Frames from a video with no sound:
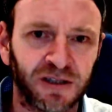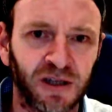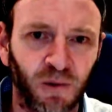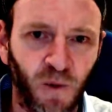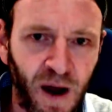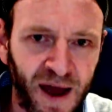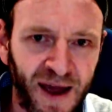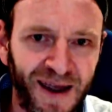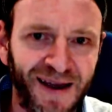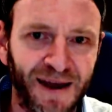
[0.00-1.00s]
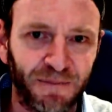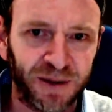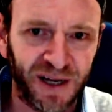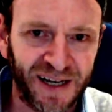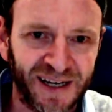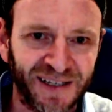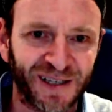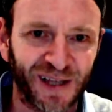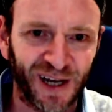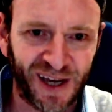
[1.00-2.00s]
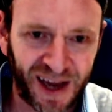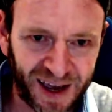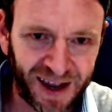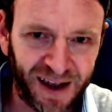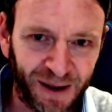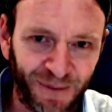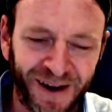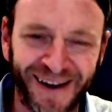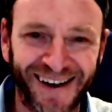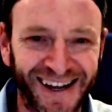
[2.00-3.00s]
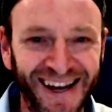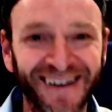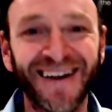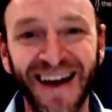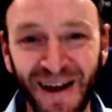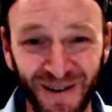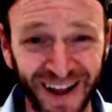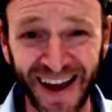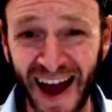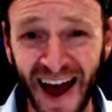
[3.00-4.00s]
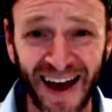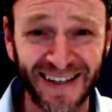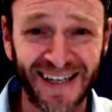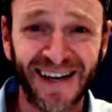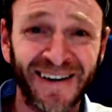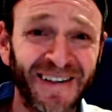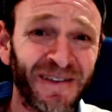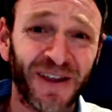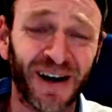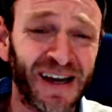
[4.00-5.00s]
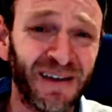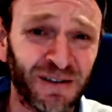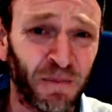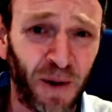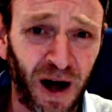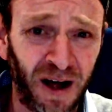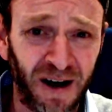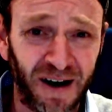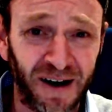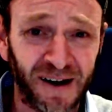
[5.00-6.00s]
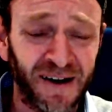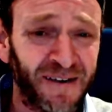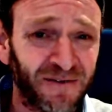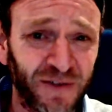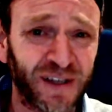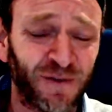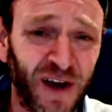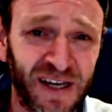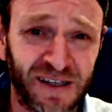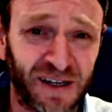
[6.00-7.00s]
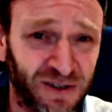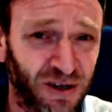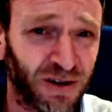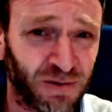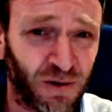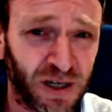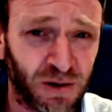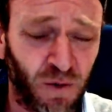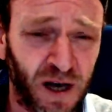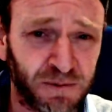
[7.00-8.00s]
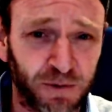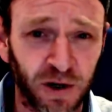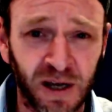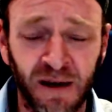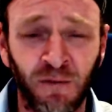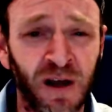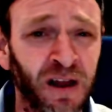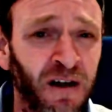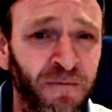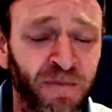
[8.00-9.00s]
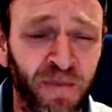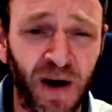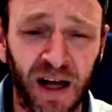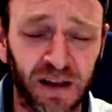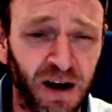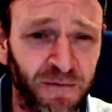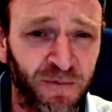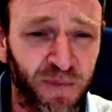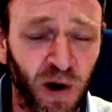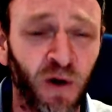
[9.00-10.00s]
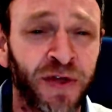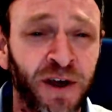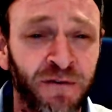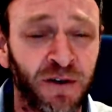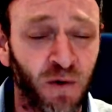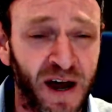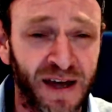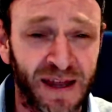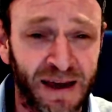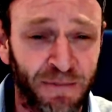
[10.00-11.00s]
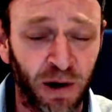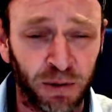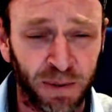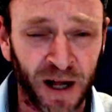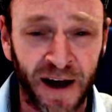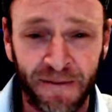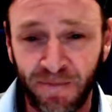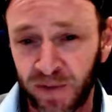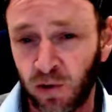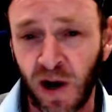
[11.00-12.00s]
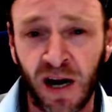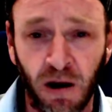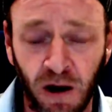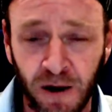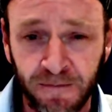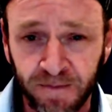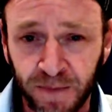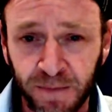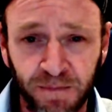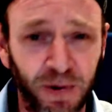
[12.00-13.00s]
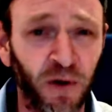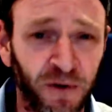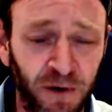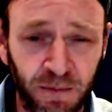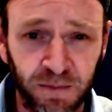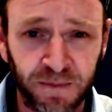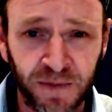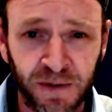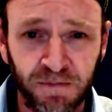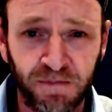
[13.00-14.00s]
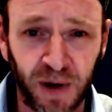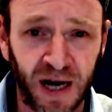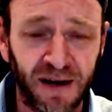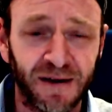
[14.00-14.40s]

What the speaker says: the way he plays the game. He really has. Look, he's a ball hog. Let's face it. And so is Russell Westbrook. And I love both of the way they both play. Great heart. Both of them. But